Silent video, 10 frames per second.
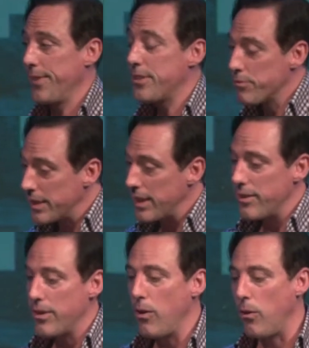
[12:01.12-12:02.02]
That's really
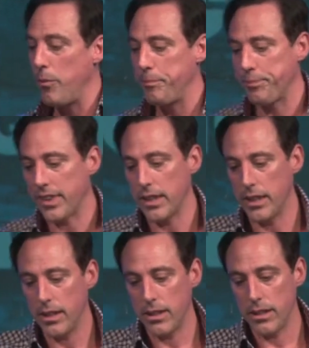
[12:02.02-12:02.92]
the goal.
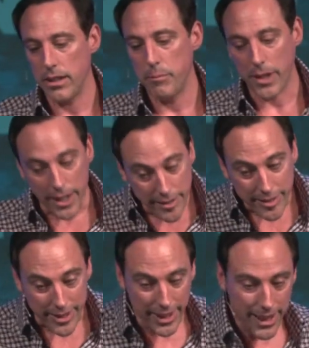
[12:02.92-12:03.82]

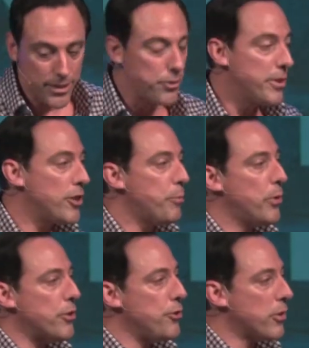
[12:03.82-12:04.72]
But again, you need to
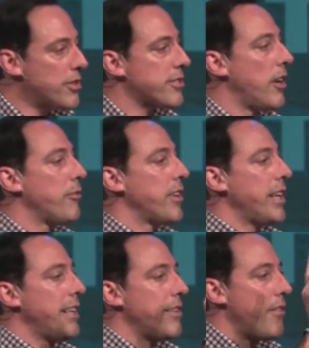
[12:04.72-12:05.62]
put yourself
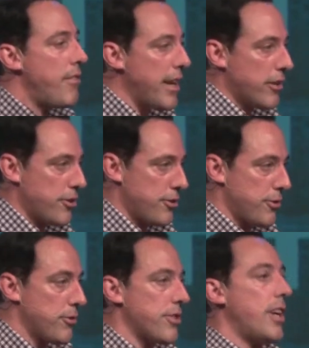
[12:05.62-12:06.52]
in their
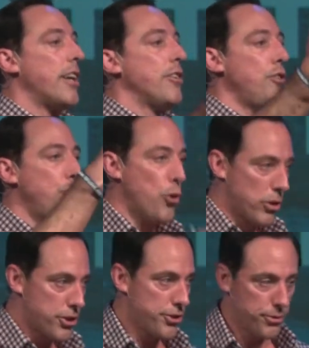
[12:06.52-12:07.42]
shoes, not
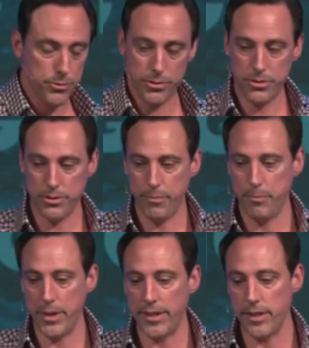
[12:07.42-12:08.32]
your shoes.
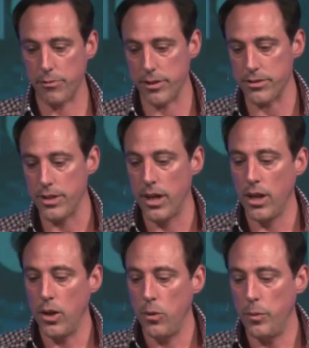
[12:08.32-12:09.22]
Big difference.
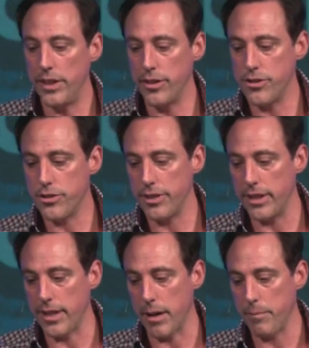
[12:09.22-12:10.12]
We need to
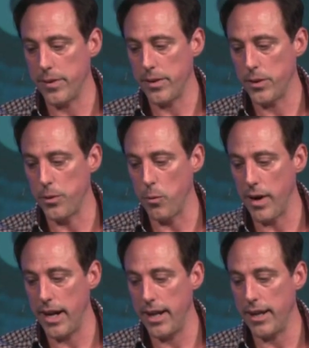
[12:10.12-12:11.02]
treat them the
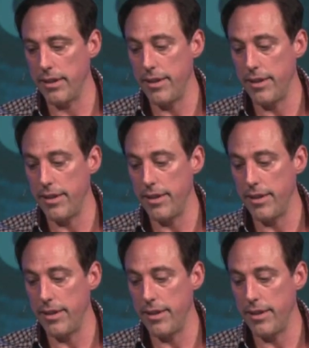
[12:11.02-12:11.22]
way